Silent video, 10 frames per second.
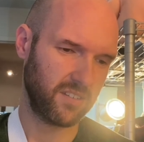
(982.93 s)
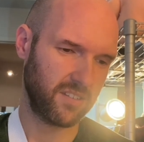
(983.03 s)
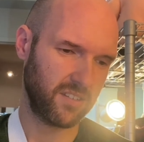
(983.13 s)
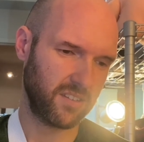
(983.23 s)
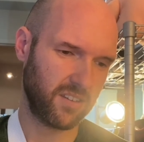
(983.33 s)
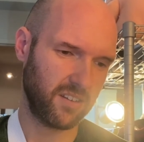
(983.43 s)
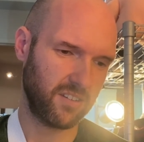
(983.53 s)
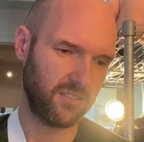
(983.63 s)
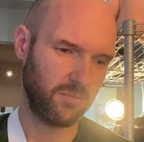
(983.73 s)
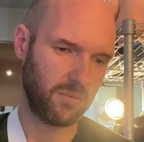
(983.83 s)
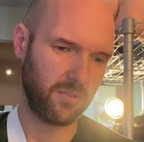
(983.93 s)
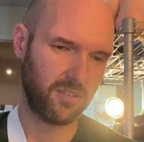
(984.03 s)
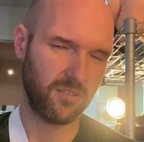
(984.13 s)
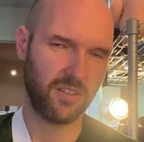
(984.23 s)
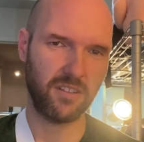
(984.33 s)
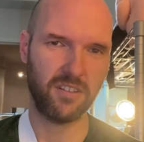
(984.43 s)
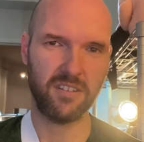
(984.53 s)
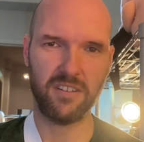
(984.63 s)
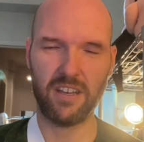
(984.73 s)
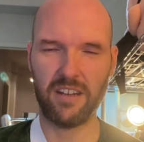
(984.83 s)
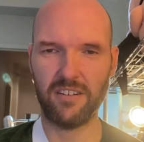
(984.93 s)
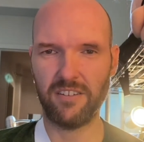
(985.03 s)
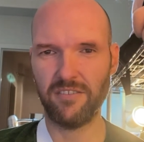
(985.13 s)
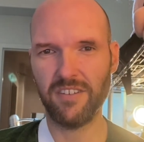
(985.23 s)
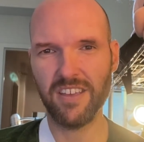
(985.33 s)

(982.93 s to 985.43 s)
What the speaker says: Like, I don't know, maybe I'll go that long. I don't know.